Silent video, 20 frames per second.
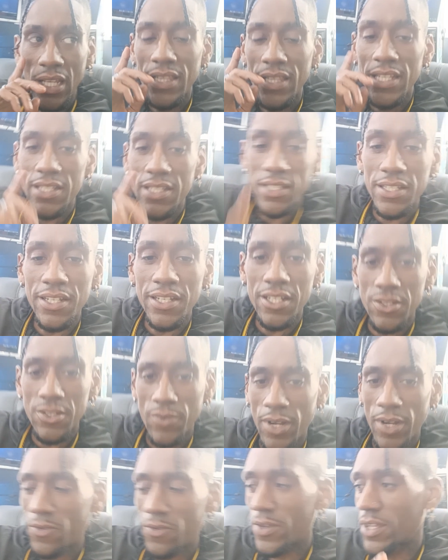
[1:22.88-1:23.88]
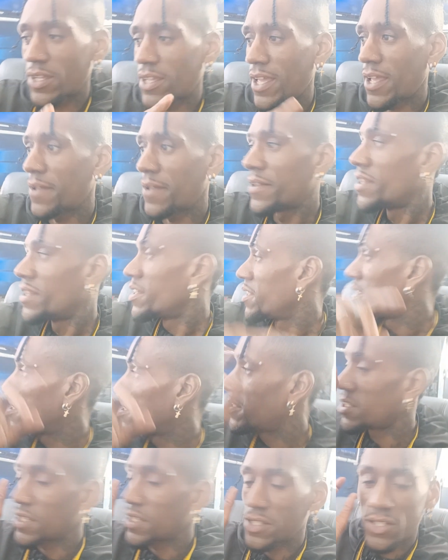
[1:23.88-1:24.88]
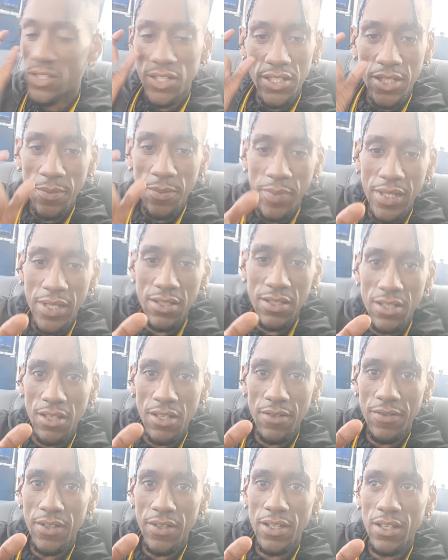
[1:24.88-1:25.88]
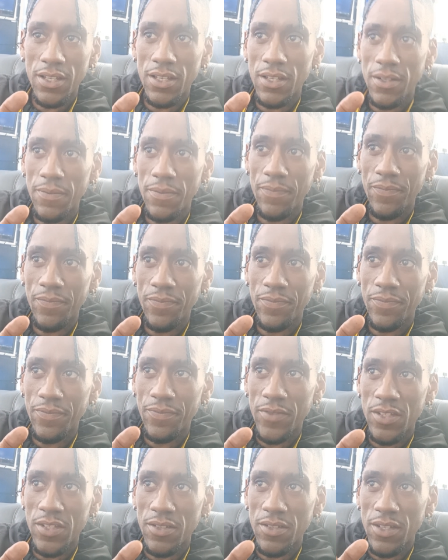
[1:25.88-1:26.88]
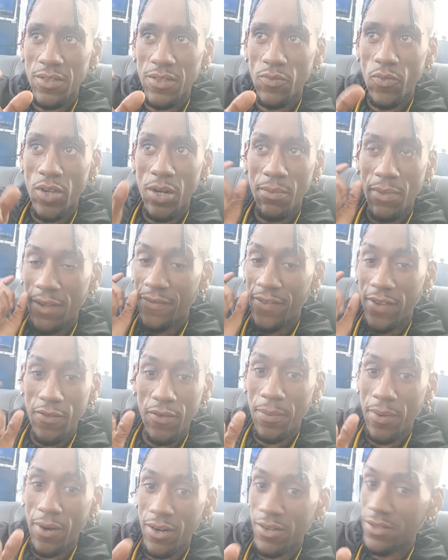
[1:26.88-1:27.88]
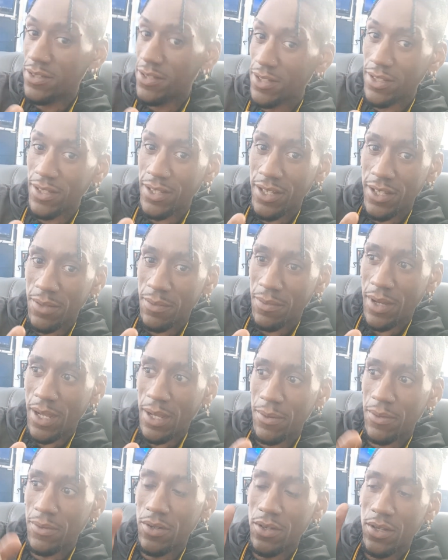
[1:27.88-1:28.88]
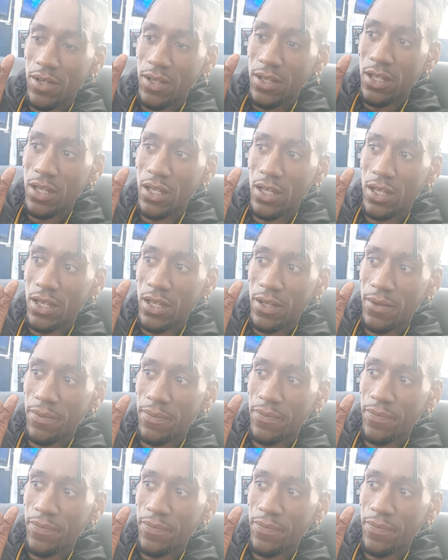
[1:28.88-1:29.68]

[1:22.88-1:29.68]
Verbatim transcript: listen to this right quick, okay? It's, it's just a piece of uh, one of my favorite parts in, in the Bible. Uh,